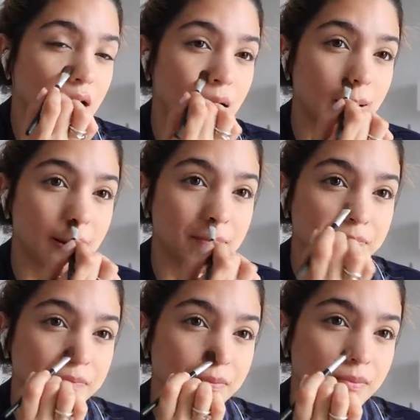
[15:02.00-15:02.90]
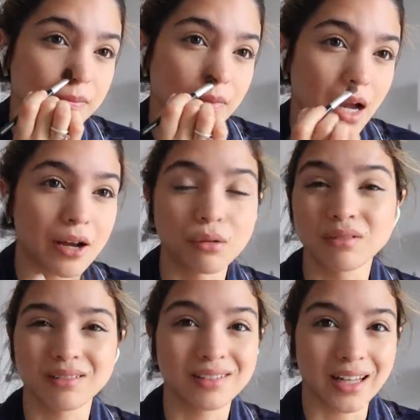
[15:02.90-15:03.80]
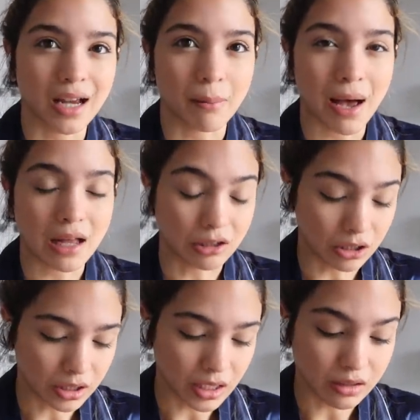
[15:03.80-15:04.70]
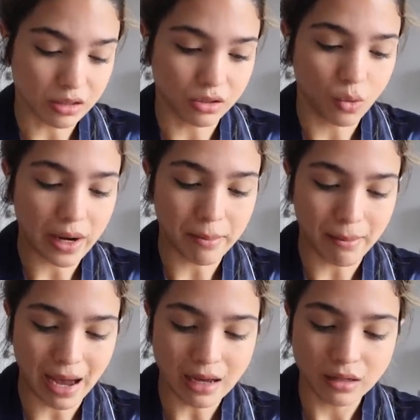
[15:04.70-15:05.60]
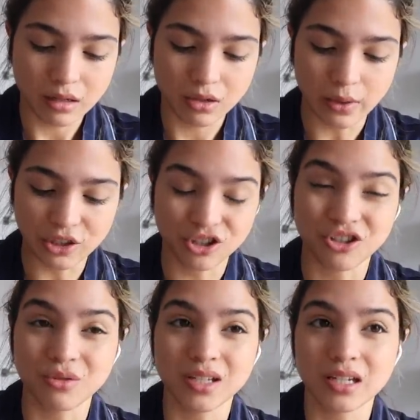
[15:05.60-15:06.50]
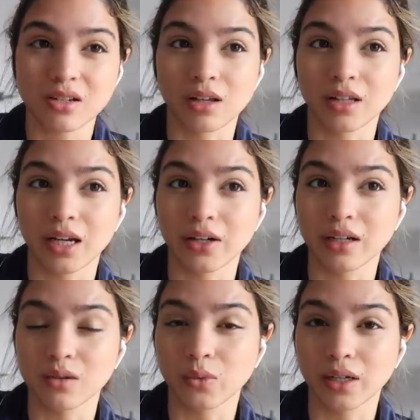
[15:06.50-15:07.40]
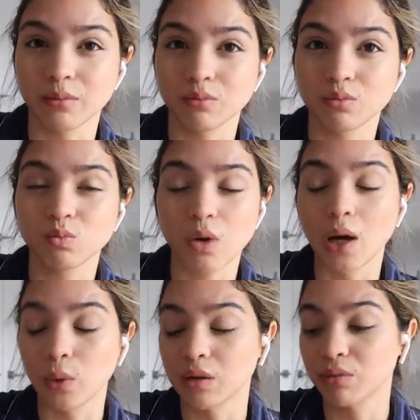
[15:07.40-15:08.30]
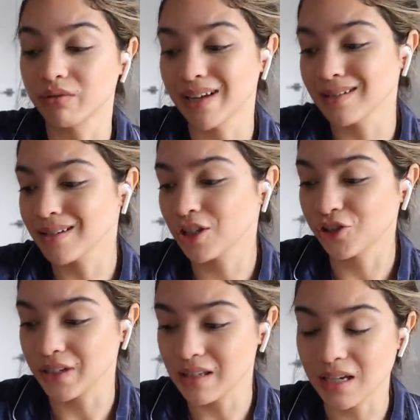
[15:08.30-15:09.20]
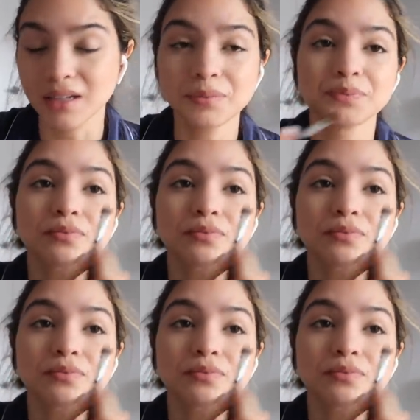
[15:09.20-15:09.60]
I don't like a matte look, and this is quite matte, so I just use this on the areas where I want to prevent creasing.